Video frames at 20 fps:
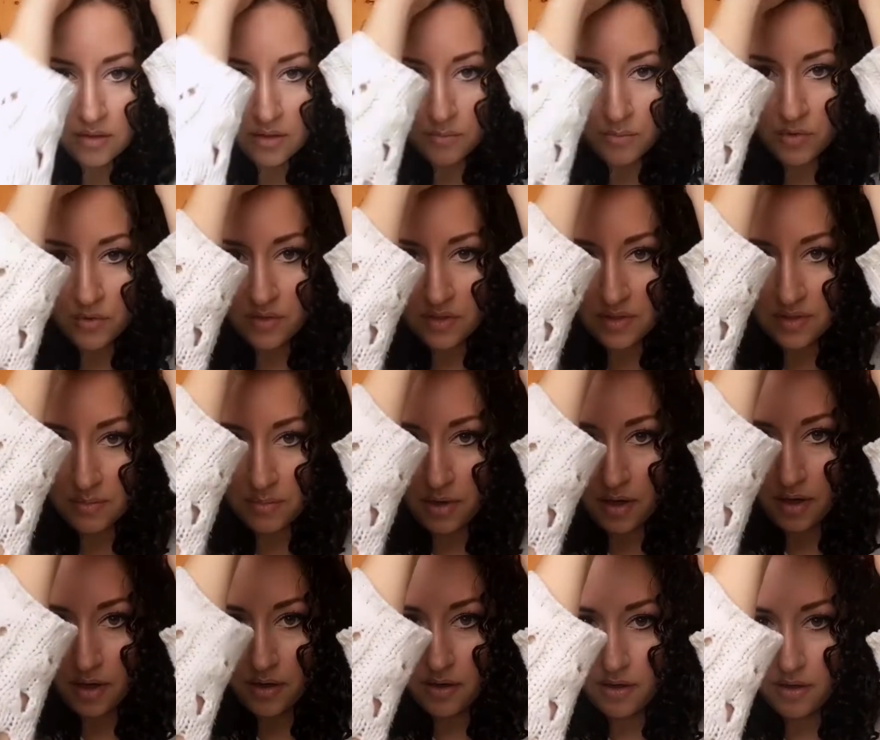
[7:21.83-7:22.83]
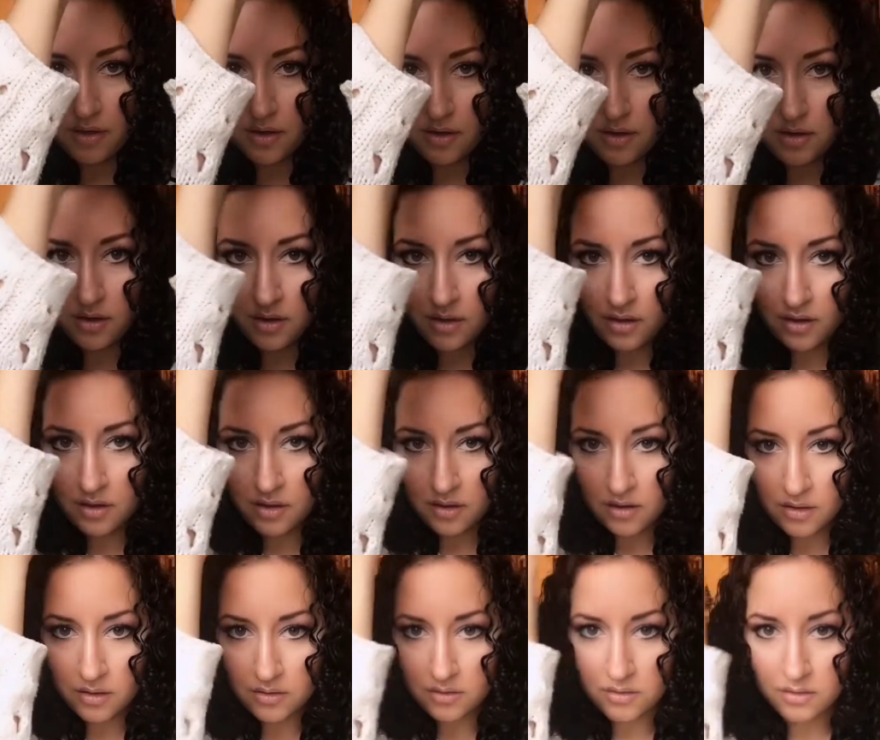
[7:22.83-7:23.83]
Move this part
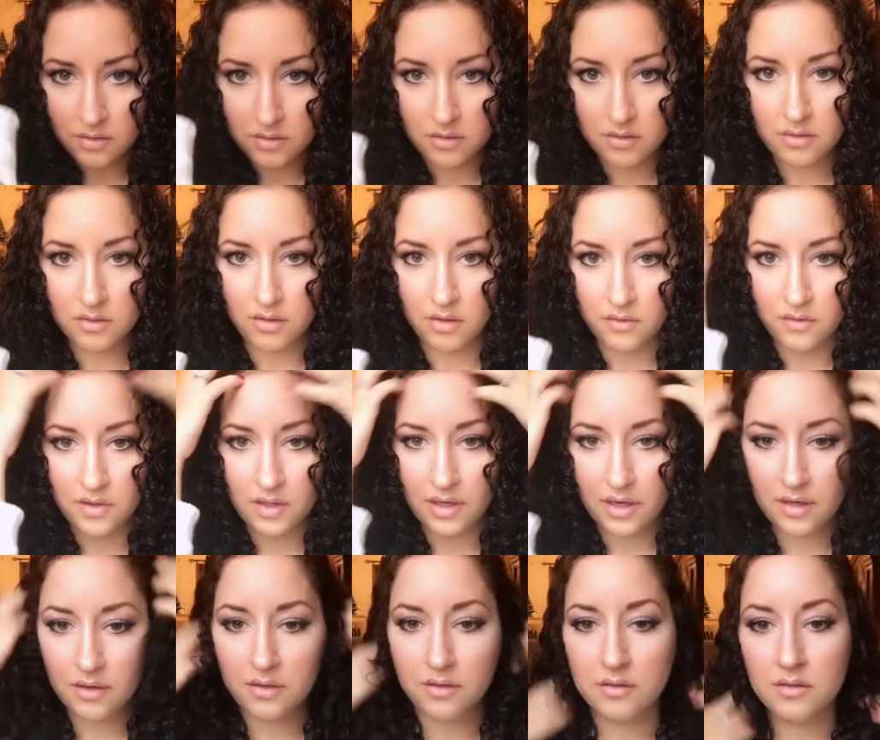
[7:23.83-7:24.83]
over there.